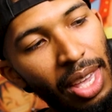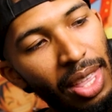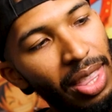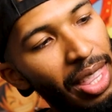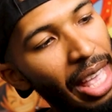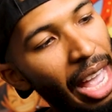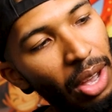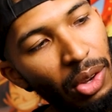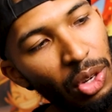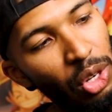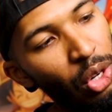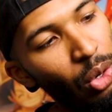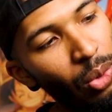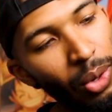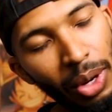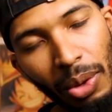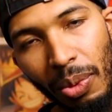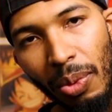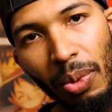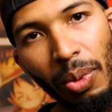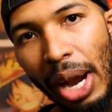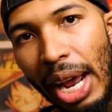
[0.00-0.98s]
That'll do
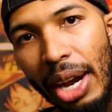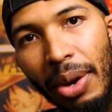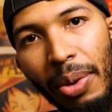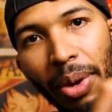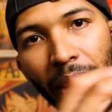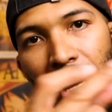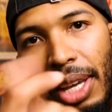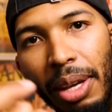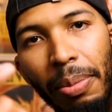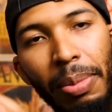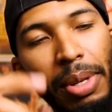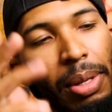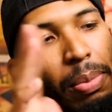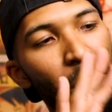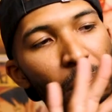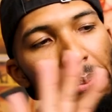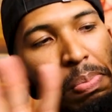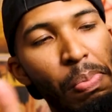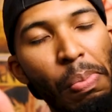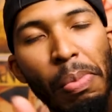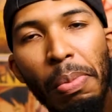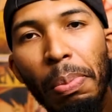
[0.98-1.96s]
it right away. It'll be
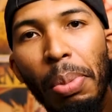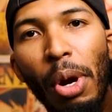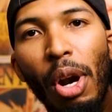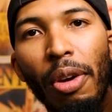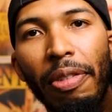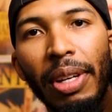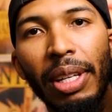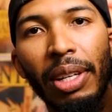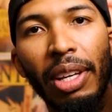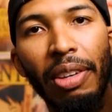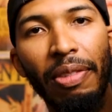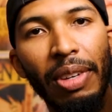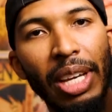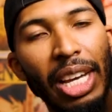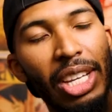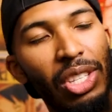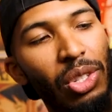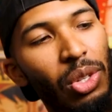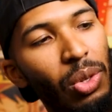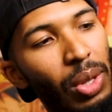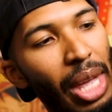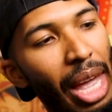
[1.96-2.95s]
perfect if you
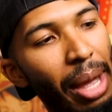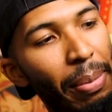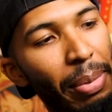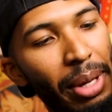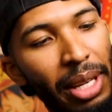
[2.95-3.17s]
guys do that.